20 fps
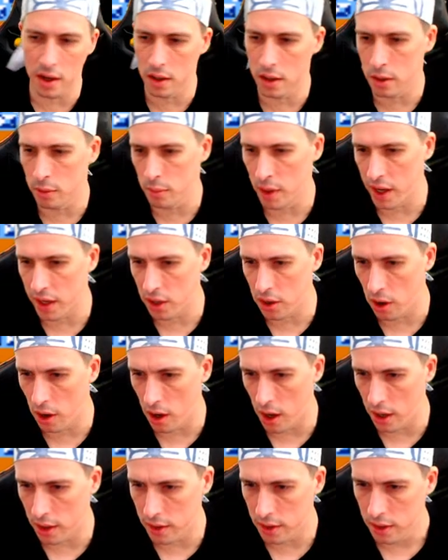Oh my
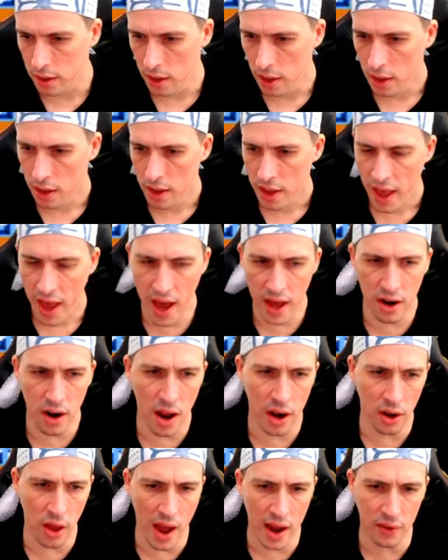god. How do
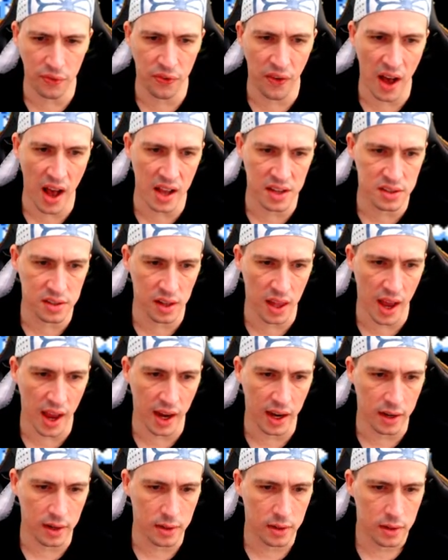I like
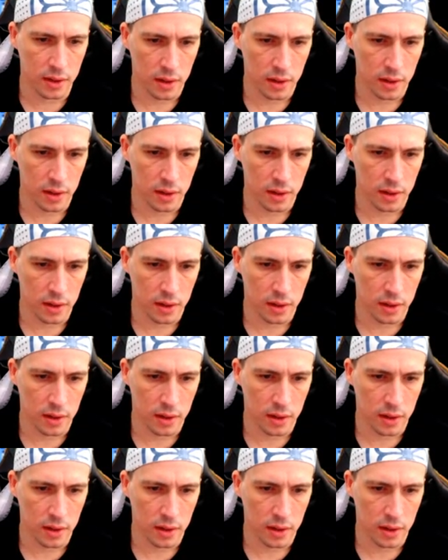Fastlane?